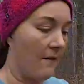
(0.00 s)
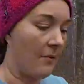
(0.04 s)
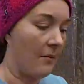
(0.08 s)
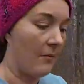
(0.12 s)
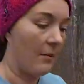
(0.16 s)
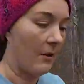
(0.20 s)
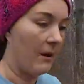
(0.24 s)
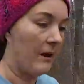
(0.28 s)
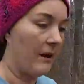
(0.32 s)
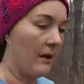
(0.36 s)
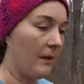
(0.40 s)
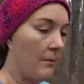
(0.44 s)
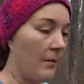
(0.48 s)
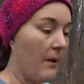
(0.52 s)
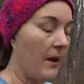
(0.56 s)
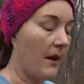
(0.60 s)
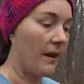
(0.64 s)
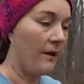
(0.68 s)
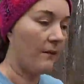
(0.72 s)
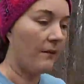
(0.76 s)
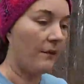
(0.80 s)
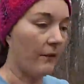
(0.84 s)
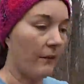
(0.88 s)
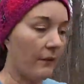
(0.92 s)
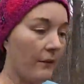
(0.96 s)
the money to
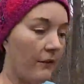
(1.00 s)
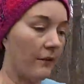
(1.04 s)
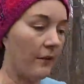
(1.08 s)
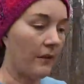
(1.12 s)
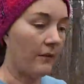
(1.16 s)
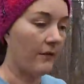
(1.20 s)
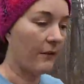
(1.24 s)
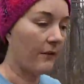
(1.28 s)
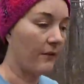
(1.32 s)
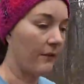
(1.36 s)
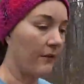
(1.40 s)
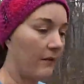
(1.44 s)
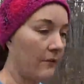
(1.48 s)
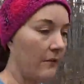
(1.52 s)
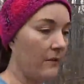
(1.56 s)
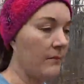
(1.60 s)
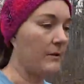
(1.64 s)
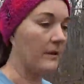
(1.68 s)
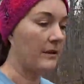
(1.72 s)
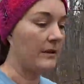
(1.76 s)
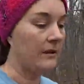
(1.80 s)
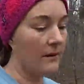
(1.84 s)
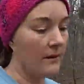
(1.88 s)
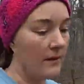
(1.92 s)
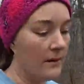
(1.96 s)
pay for services to be
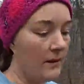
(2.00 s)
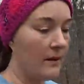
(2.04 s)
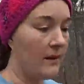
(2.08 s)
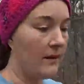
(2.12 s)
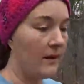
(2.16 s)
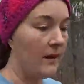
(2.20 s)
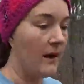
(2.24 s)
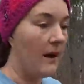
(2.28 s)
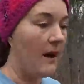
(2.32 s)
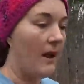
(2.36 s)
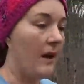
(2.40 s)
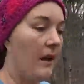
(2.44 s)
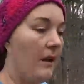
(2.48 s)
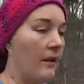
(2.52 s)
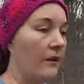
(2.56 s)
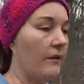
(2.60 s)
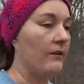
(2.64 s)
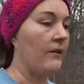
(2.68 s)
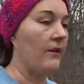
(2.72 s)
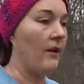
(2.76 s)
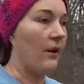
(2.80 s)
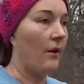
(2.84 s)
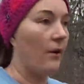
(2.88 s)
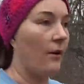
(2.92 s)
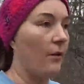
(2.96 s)
done.
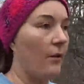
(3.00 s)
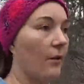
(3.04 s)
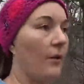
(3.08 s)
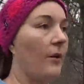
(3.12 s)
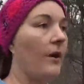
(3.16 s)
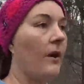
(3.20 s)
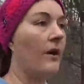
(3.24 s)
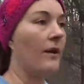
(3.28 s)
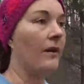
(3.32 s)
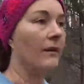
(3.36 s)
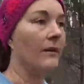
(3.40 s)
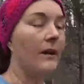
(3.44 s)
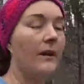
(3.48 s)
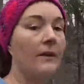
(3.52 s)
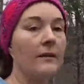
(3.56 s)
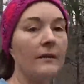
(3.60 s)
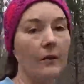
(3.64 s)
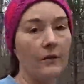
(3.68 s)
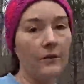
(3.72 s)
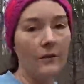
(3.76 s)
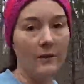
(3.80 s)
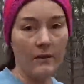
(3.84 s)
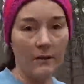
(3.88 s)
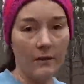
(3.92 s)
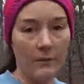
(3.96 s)
So guess
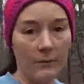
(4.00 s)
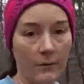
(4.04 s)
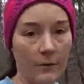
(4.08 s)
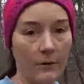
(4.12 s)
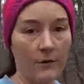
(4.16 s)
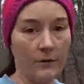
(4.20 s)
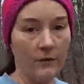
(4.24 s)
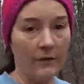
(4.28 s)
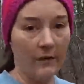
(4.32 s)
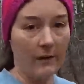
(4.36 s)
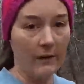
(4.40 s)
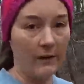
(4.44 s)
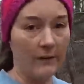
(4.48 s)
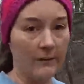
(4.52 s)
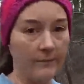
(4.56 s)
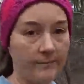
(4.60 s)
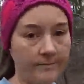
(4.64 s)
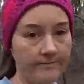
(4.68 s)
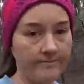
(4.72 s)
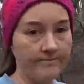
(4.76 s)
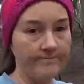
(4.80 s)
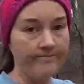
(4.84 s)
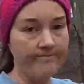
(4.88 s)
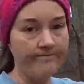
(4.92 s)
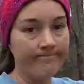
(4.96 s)
who did the roofing,
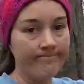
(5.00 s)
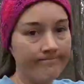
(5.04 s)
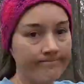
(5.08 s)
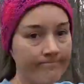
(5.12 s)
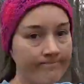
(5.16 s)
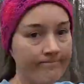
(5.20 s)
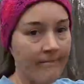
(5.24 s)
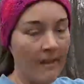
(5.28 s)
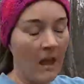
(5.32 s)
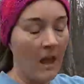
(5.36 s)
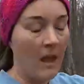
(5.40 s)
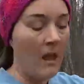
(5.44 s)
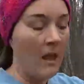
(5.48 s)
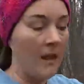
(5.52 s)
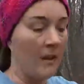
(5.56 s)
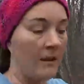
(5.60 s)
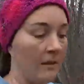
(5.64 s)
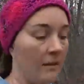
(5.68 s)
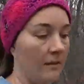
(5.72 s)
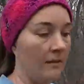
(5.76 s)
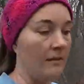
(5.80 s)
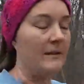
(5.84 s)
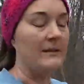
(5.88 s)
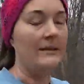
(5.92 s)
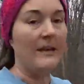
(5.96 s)

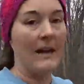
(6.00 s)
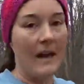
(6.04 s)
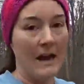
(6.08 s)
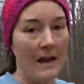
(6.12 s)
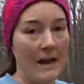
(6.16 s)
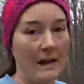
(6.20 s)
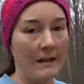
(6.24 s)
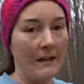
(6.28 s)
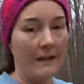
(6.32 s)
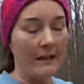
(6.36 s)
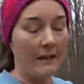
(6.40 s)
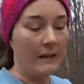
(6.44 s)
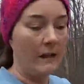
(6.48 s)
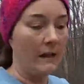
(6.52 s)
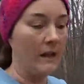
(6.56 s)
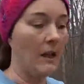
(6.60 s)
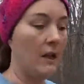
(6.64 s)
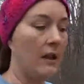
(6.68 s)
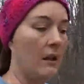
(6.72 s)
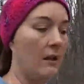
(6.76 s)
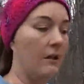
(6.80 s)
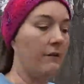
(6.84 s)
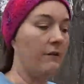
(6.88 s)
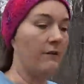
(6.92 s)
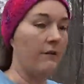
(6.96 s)
the tiling,
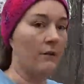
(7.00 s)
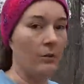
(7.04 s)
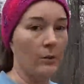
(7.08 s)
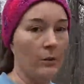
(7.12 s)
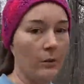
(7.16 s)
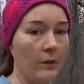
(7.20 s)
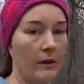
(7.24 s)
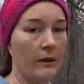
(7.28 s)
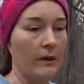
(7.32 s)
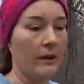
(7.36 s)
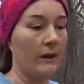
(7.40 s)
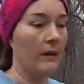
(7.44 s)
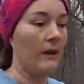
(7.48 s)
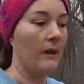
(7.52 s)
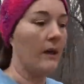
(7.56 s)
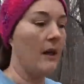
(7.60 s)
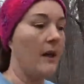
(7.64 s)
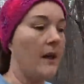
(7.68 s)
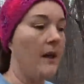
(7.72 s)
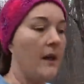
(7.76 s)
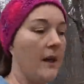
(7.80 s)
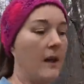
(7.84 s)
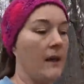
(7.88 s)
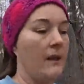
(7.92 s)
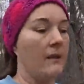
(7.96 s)
the flooring,
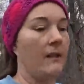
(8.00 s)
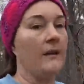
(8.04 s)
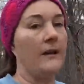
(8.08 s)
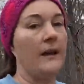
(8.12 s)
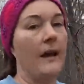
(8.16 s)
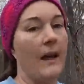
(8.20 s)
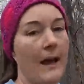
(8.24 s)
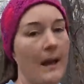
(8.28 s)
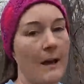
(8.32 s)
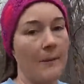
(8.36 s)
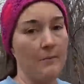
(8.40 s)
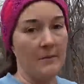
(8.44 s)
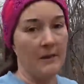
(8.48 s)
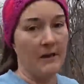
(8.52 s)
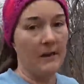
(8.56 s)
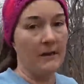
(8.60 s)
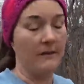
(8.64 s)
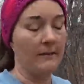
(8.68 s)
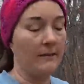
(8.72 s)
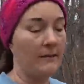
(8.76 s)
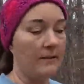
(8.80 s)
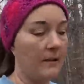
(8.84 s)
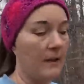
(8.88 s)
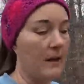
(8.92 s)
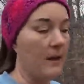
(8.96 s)
the
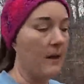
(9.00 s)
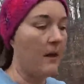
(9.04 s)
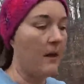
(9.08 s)
cabinets,